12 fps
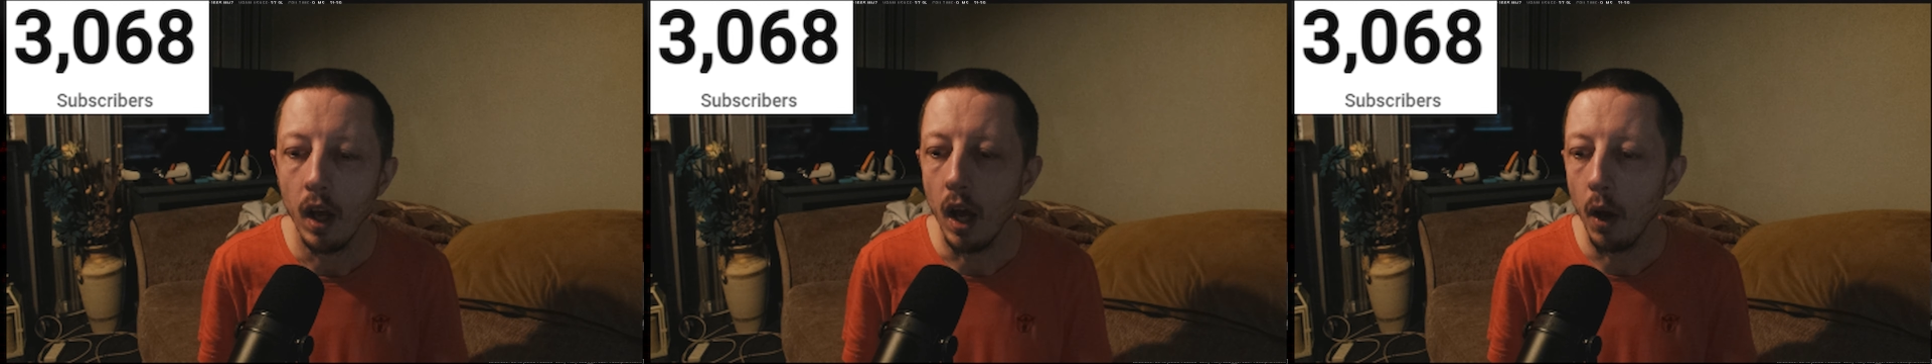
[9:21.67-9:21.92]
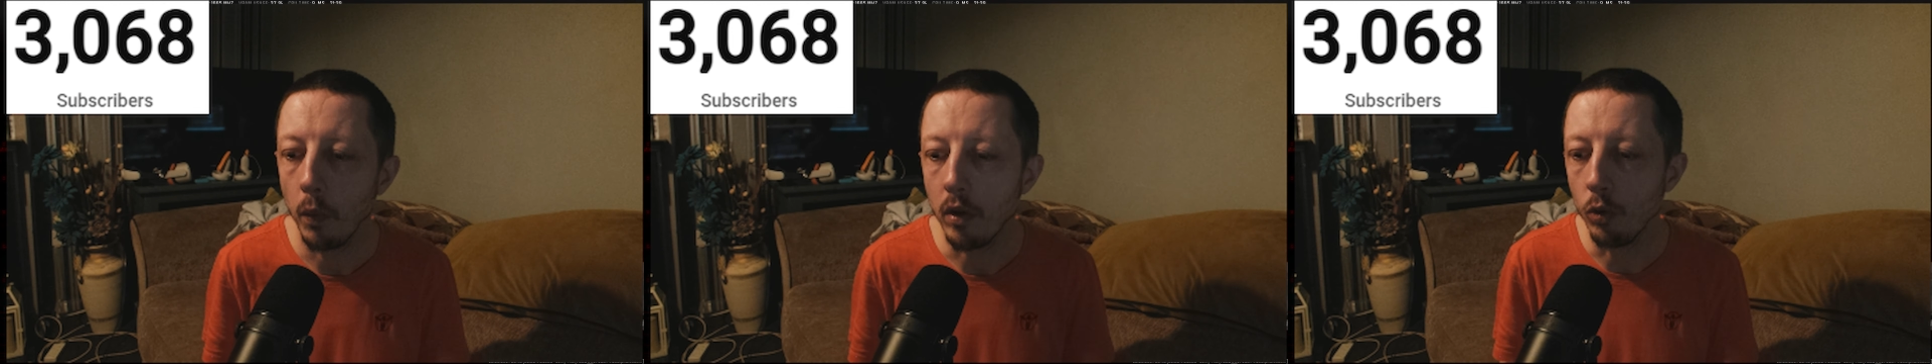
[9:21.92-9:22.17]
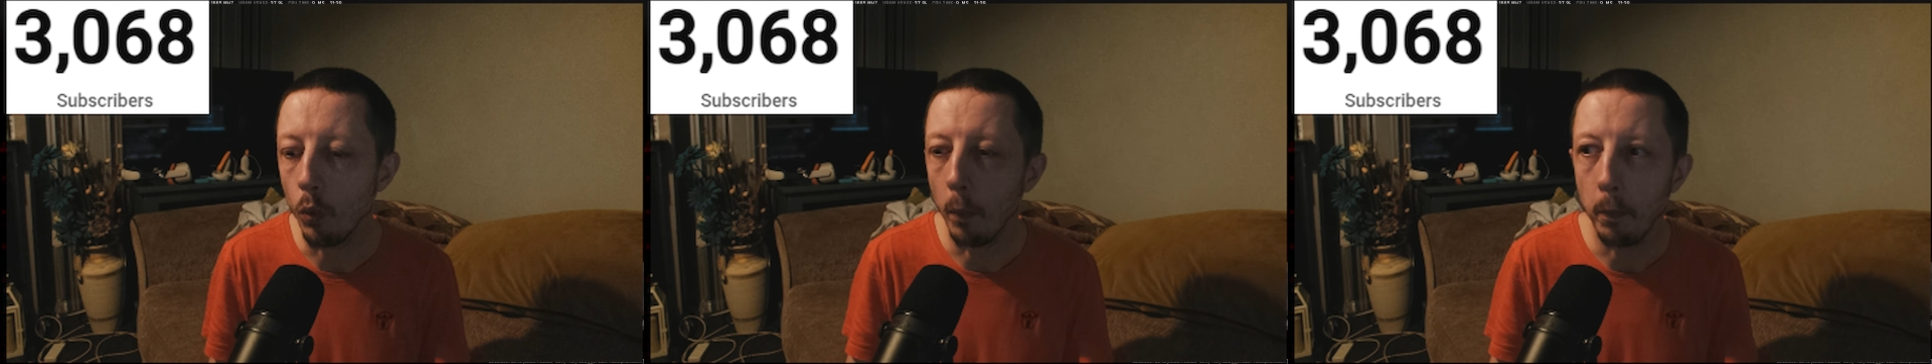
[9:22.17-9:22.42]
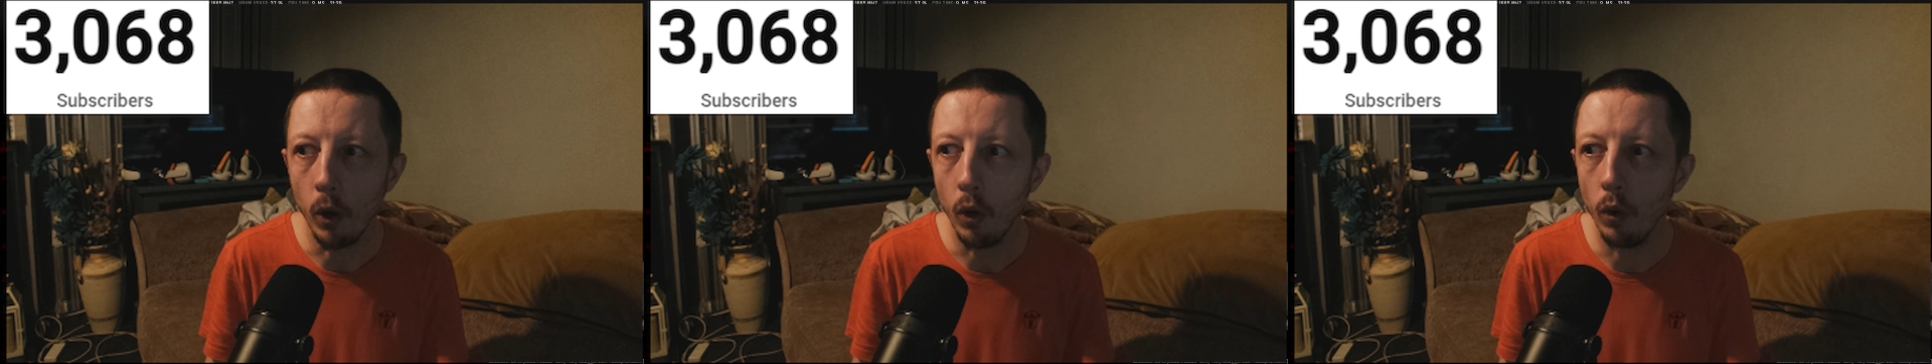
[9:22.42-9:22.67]
uh, we could do a
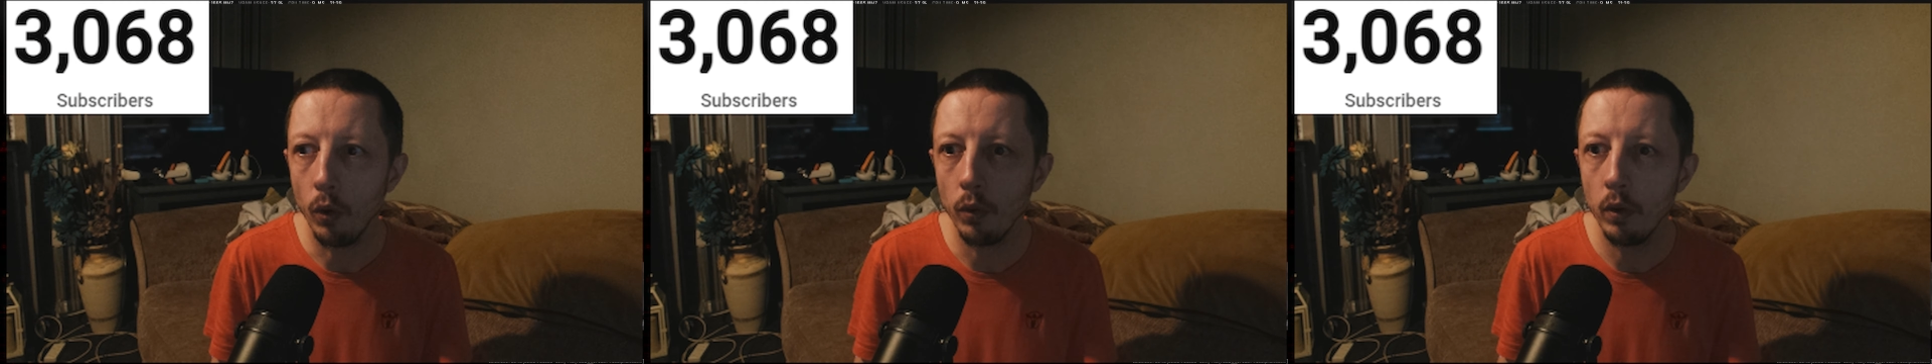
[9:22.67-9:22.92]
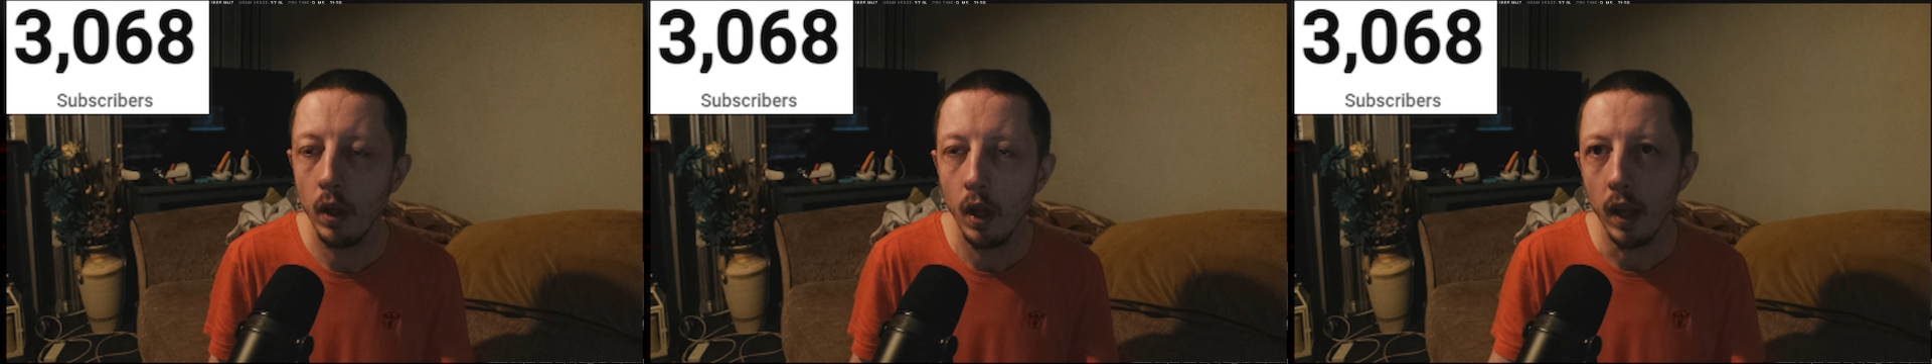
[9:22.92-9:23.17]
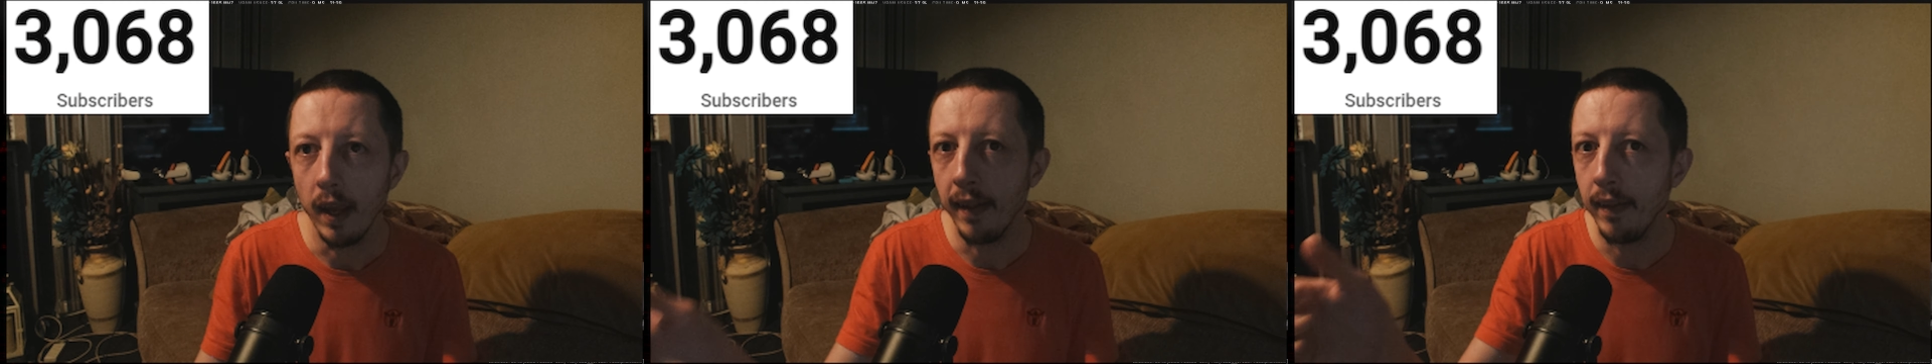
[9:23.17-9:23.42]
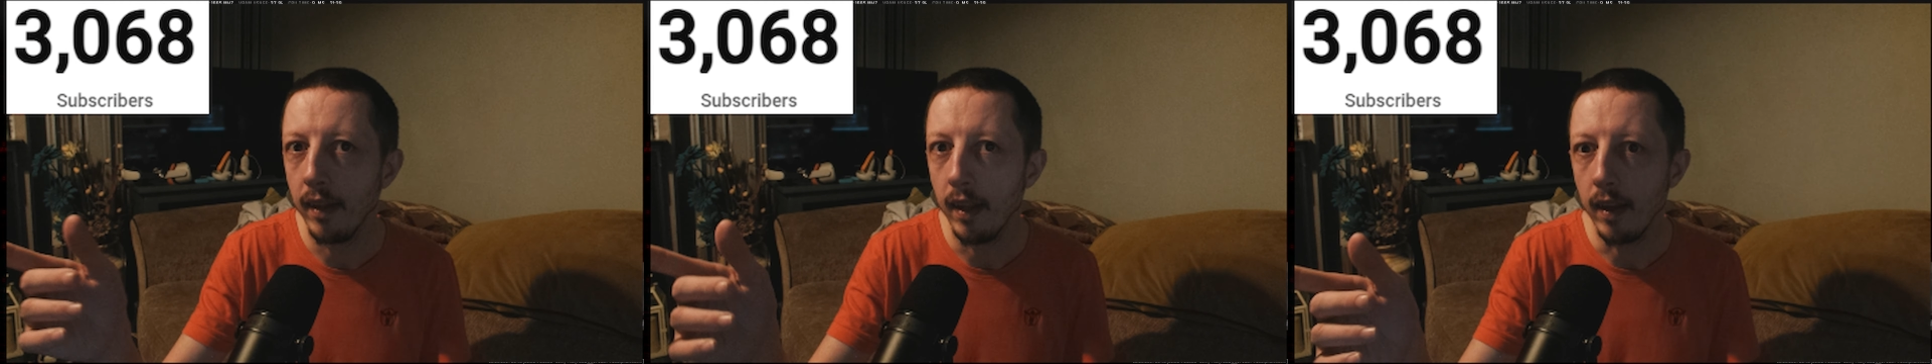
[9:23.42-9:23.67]
poll
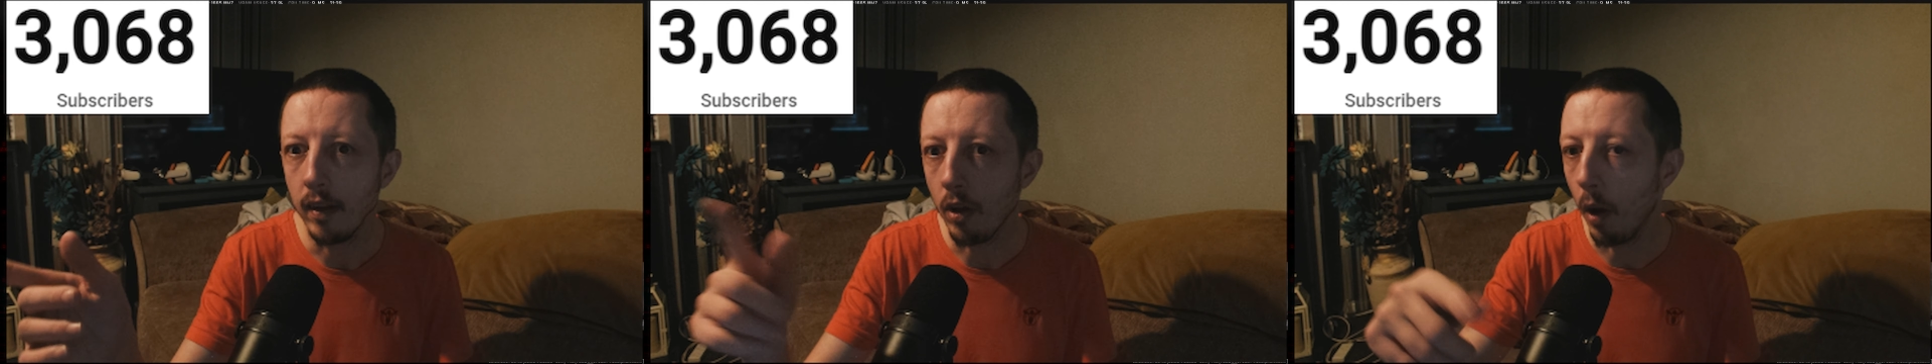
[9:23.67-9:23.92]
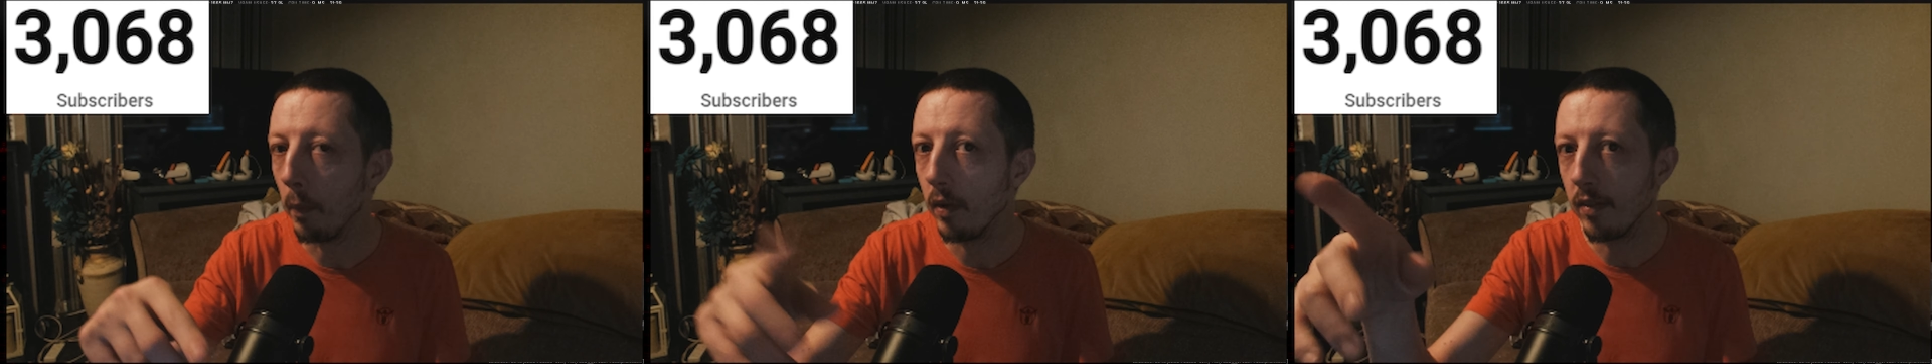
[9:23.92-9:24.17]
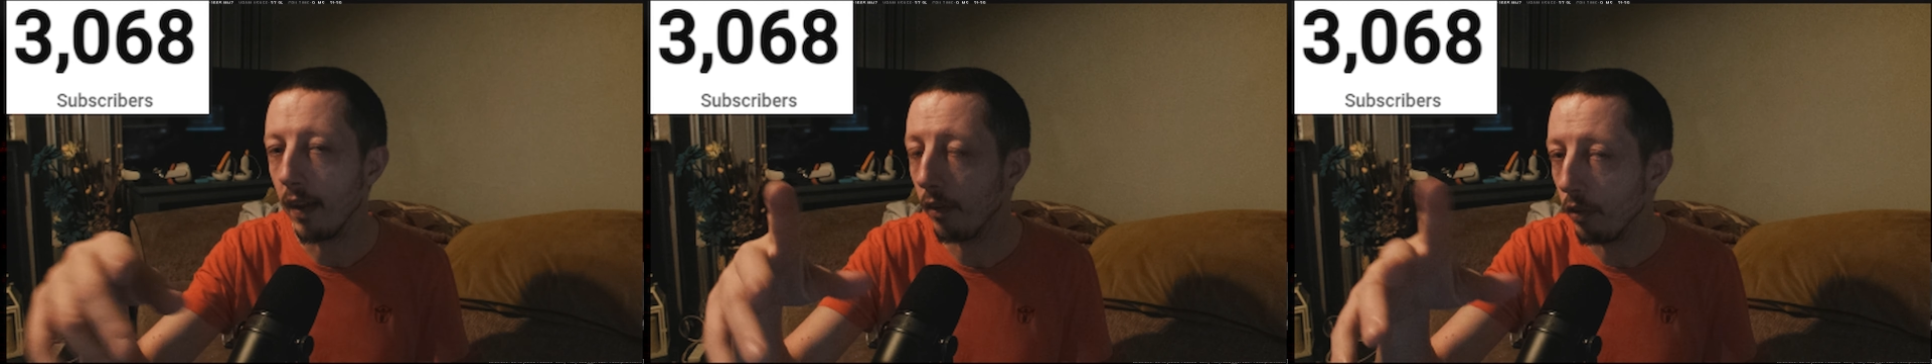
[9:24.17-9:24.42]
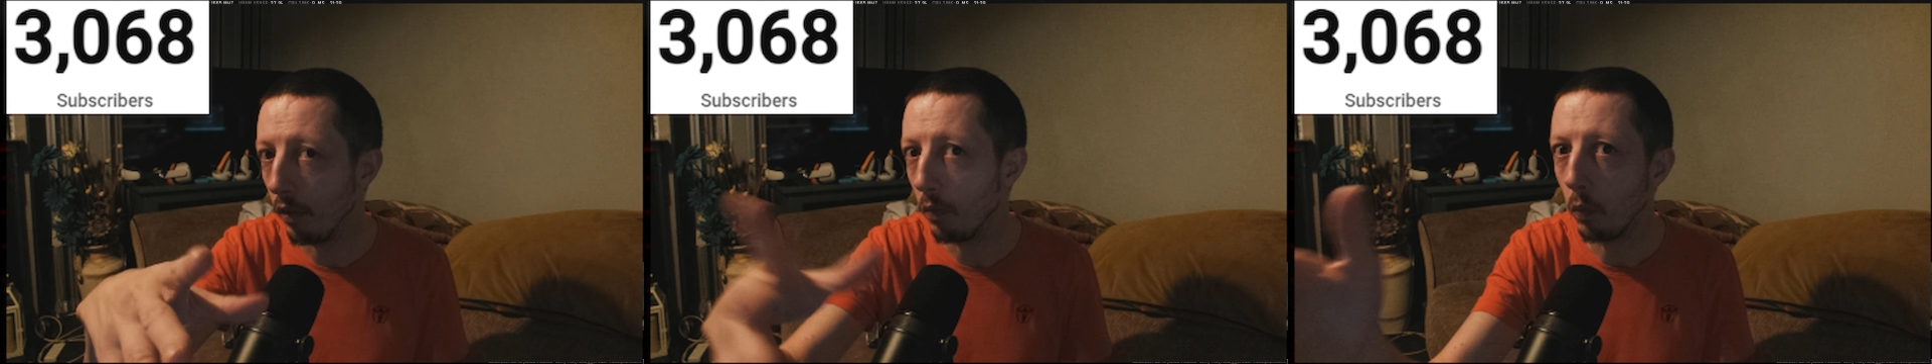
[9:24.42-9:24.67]
in the comment section,